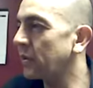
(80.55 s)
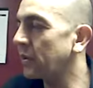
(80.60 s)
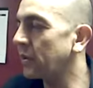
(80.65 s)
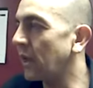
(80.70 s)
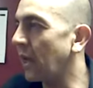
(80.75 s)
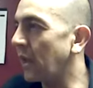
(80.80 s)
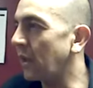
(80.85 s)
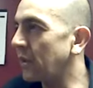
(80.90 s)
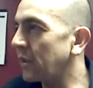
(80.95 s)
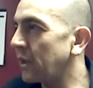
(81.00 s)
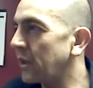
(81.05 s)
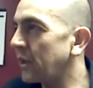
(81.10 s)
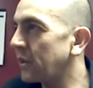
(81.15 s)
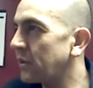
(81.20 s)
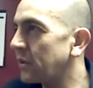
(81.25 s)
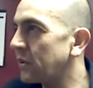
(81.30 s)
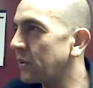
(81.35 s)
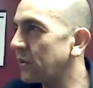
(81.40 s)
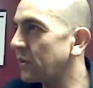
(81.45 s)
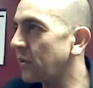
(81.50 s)
at
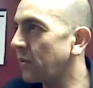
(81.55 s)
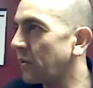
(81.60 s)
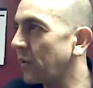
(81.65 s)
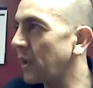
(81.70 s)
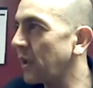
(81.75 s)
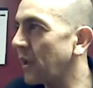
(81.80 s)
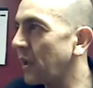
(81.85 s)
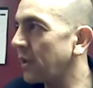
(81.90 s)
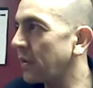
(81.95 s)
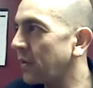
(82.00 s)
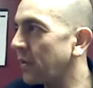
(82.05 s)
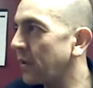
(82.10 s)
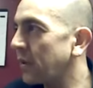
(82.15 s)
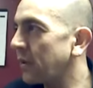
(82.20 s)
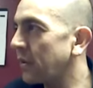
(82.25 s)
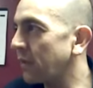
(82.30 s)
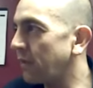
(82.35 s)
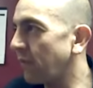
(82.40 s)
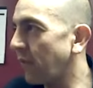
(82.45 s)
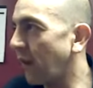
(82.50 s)
least 300
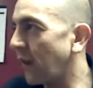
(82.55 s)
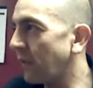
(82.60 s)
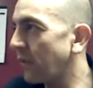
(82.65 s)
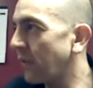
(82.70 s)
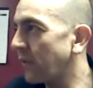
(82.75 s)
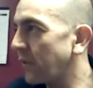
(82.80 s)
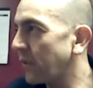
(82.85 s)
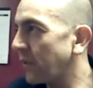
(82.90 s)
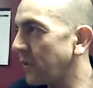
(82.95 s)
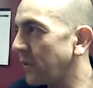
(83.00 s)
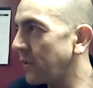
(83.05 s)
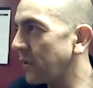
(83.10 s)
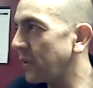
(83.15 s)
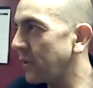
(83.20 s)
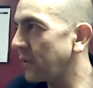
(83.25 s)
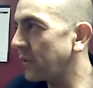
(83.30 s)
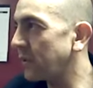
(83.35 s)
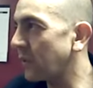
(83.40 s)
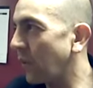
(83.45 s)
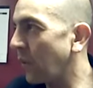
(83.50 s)
to 500
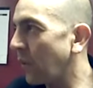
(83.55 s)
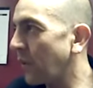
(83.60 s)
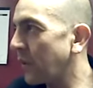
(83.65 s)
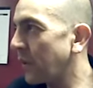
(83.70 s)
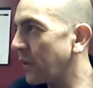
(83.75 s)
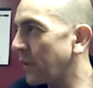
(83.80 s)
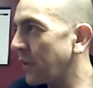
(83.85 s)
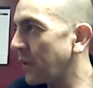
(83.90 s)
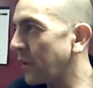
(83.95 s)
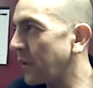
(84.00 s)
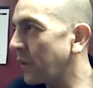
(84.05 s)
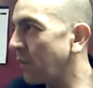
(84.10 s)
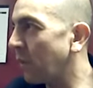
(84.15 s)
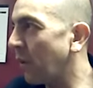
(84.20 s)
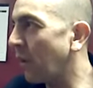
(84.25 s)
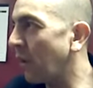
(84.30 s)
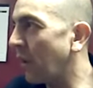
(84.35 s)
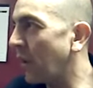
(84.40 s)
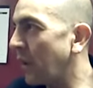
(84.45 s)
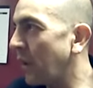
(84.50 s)
years older than the
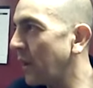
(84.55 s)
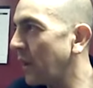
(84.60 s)
boy.